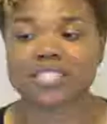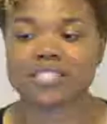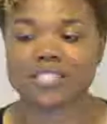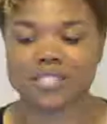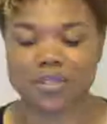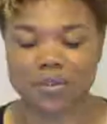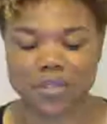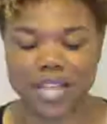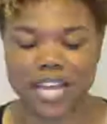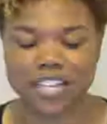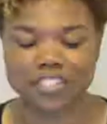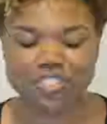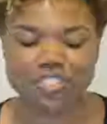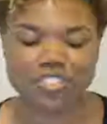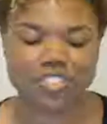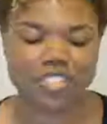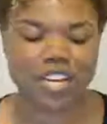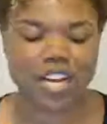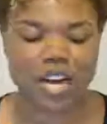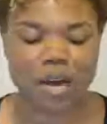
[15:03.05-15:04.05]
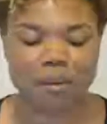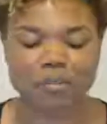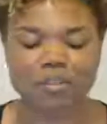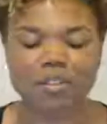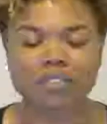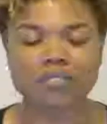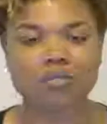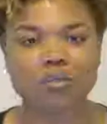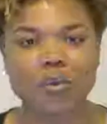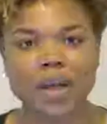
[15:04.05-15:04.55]
And so that's just a couple
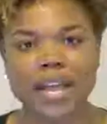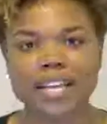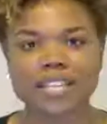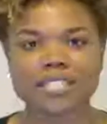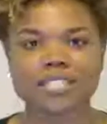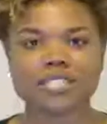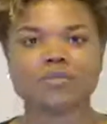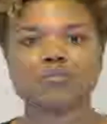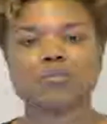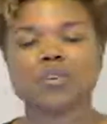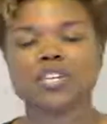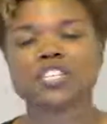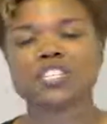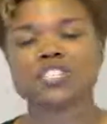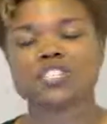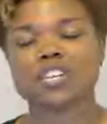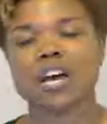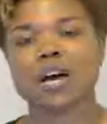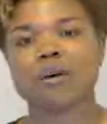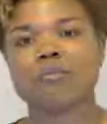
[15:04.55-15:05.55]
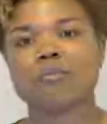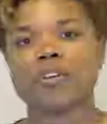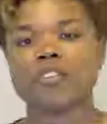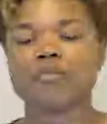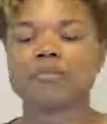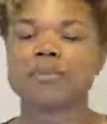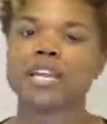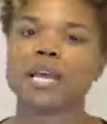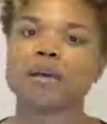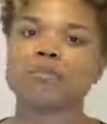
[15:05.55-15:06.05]
of ways in which
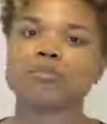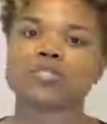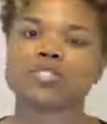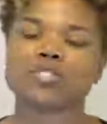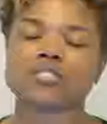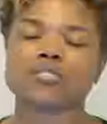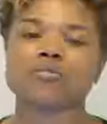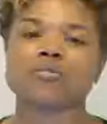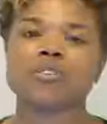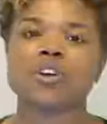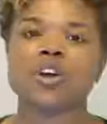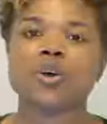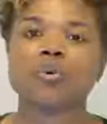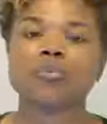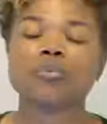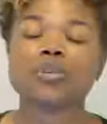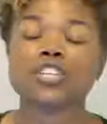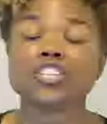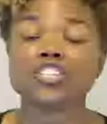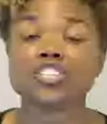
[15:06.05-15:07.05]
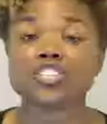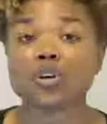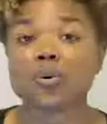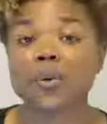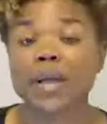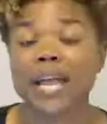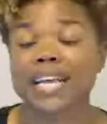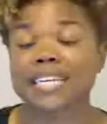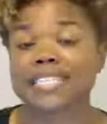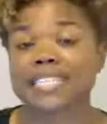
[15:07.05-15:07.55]
we've been able to really
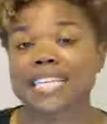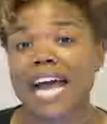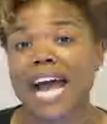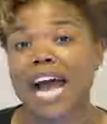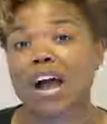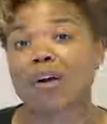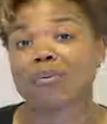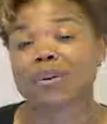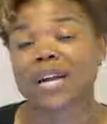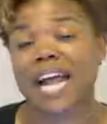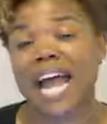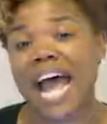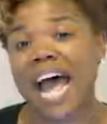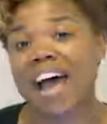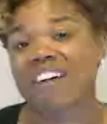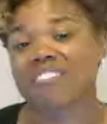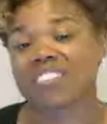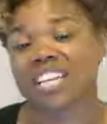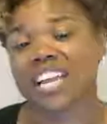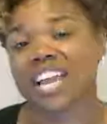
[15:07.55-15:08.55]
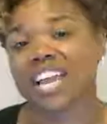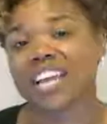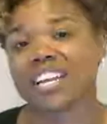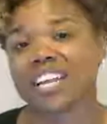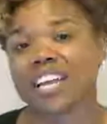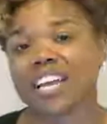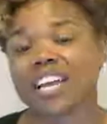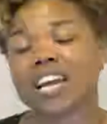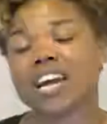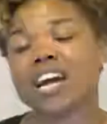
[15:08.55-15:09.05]
showcase how we're
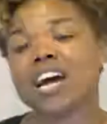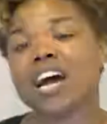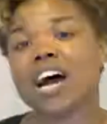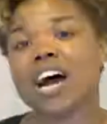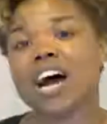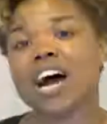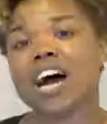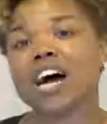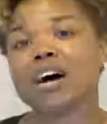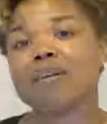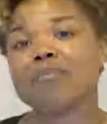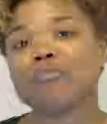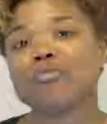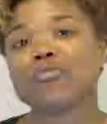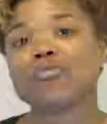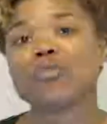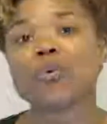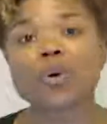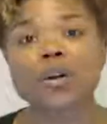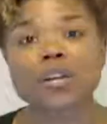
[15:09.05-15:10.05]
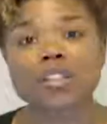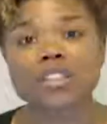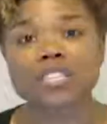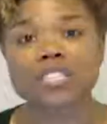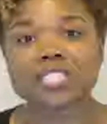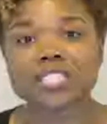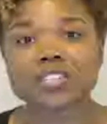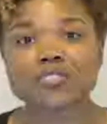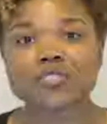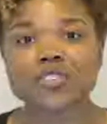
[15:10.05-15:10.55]
advocating for the
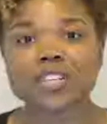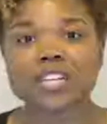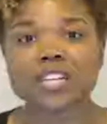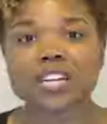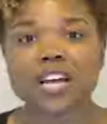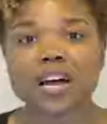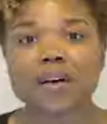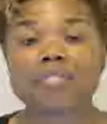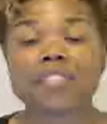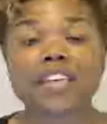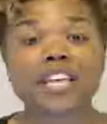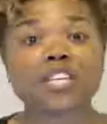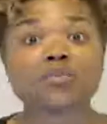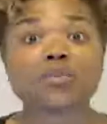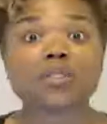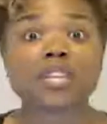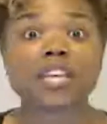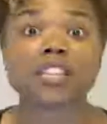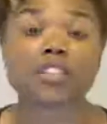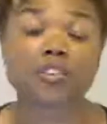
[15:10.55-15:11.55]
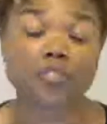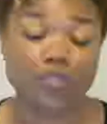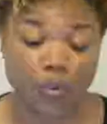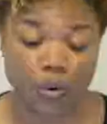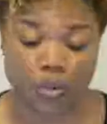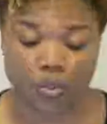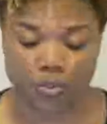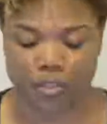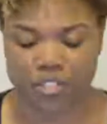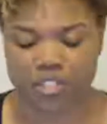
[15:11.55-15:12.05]
different things within the
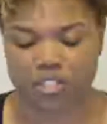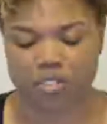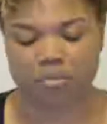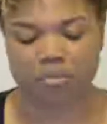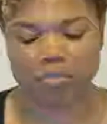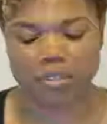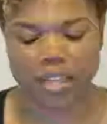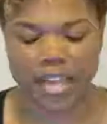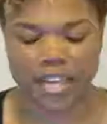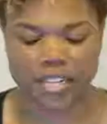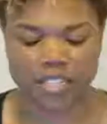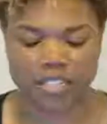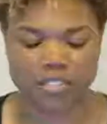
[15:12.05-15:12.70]
fourth regional plan.